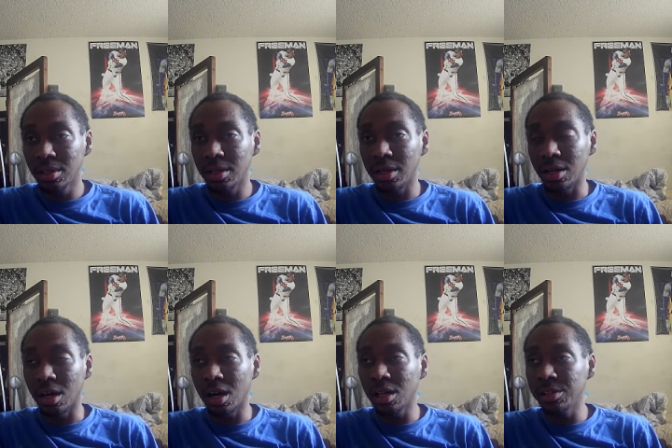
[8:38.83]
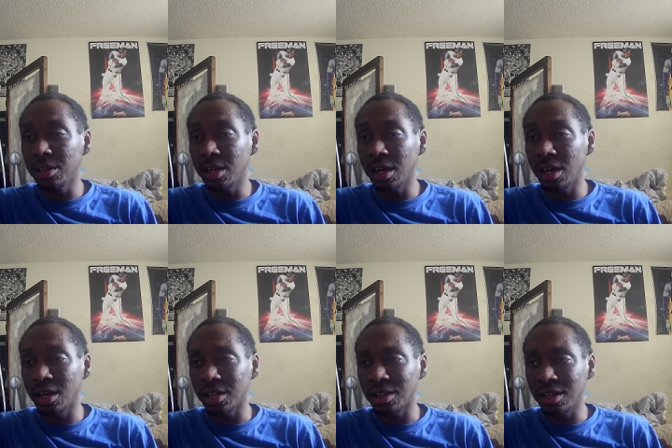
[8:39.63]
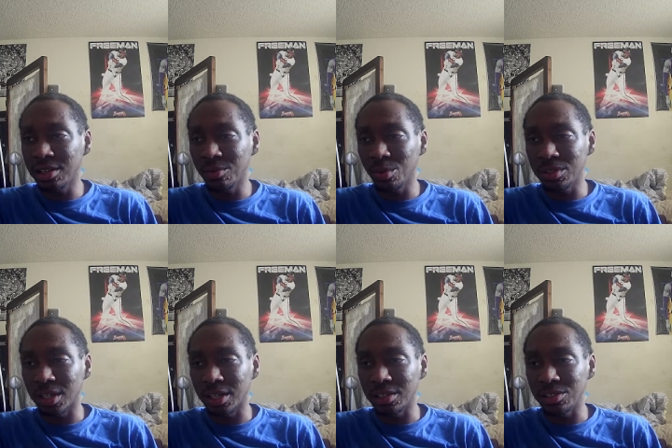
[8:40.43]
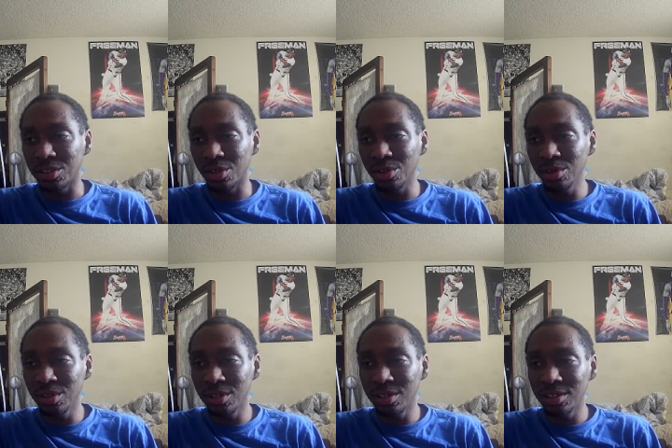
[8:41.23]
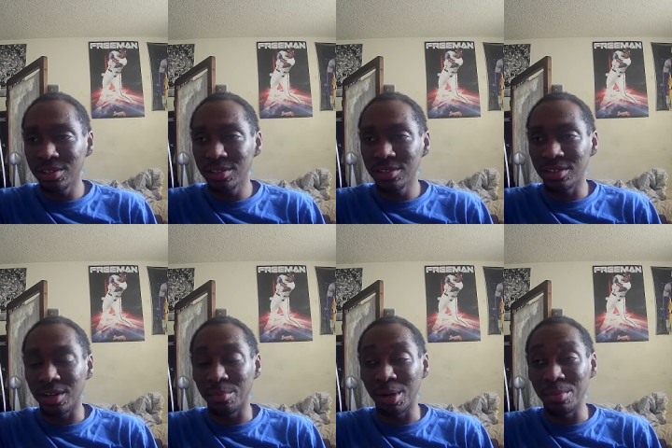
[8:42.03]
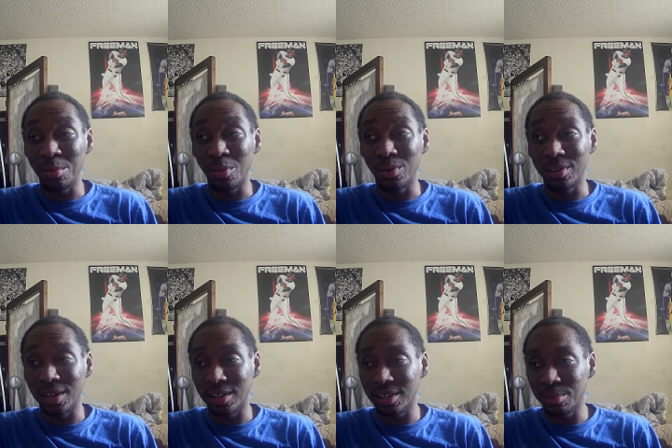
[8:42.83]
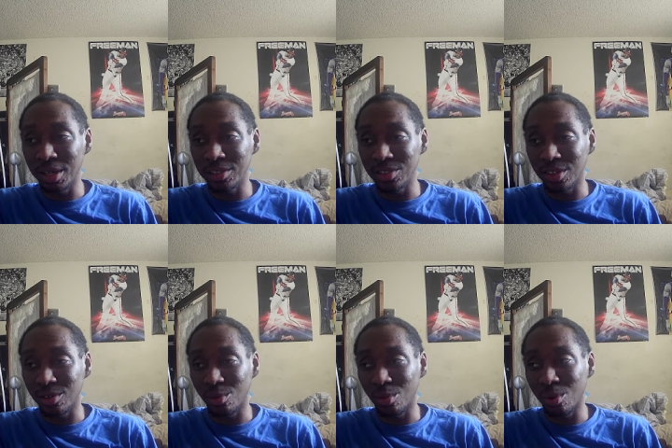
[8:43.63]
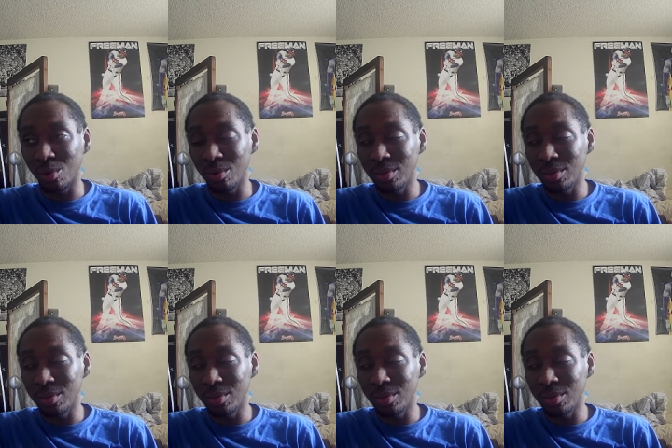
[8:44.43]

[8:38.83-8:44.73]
And Holland again, I think was that his third. It might be more than that. That man's on a roll.